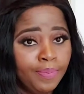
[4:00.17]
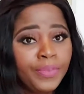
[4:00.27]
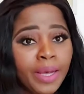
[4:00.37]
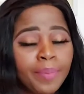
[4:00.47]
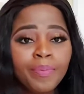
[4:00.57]

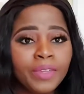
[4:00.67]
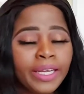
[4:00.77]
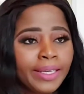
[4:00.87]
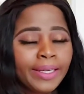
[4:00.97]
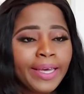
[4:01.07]
Yeah,
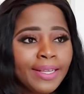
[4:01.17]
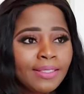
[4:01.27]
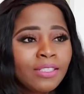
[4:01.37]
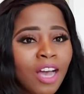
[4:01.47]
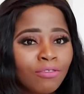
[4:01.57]
like
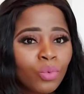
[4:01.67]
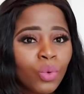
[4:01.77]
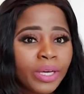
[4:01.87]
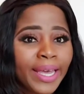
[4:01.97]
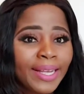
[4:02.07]
you have to
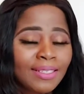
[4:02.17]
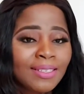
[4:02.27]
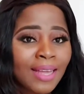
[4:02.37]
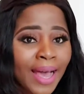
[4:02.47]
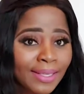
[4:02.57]
work 8
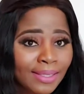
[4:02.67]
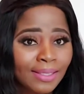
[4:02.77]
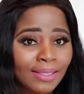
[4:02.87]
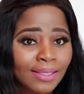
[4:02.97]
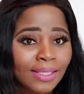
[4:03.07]

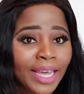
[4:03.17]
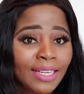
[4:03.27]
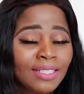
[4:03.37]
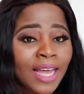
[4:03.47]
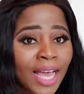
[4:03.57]
nights,
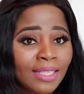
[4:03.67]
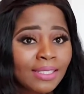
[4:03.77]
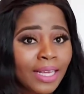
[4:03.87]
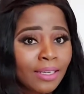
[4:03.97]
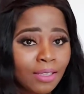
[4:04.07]

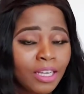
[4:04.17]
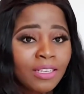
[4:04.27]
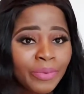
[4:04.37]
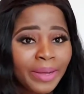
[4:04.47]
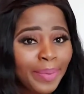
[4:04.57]

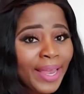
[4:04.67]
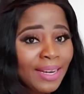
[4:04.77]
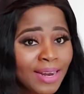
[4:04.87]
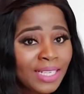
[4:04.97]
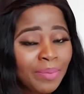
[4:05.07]
like by
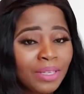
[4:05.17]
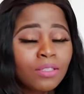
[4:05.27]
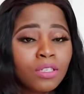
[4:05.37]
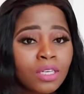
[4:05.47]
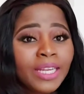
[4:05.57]
8 nights I
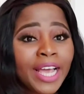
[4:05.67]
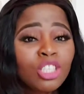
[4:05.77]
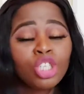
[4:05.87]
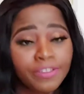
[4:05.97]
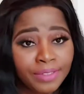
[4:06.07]
mean night
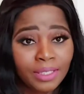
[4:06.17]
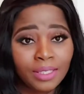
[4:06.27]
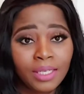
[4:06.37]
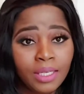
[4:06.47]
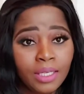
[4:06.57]

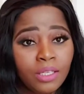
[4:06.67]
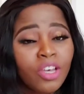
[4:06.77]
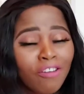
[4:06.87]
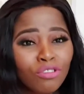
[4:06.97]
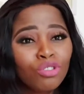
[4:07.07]
shifts.
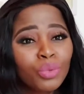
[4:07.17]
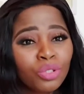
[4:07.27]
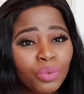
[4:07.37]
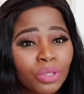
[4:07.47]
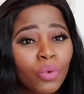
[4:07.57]
You have to do it
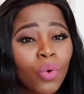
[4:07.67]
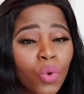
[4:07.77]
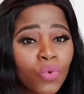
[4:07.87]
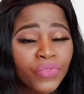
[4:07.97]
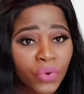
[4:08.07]
during the
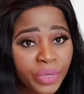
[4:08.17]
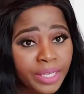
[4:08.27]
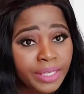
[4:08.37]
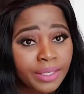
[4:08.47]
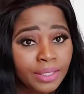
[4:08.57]
whole 4
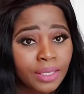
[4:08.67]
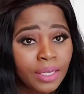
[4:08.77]
years.